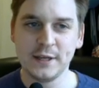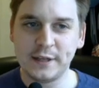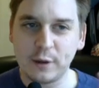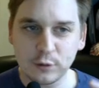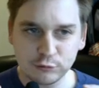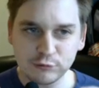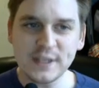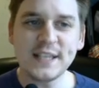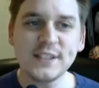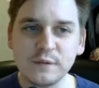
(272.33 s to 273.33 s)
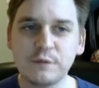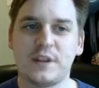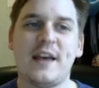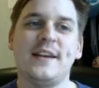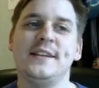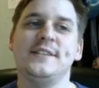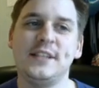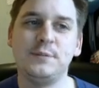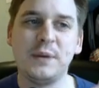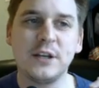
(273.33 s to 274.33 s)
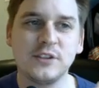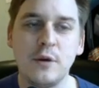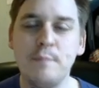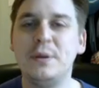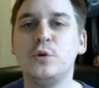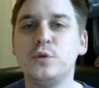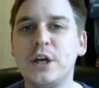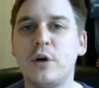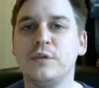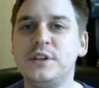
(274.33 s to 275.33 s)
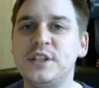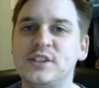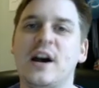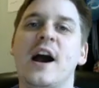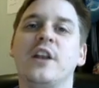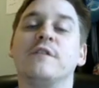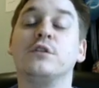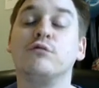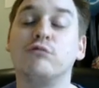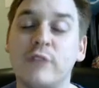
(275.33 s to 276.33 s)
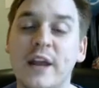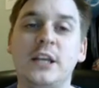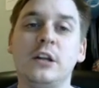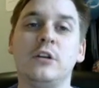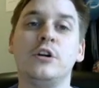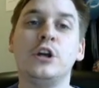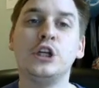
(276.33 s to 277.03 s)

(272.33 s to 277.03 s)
Now the reason for that is because they're building on the design of the regular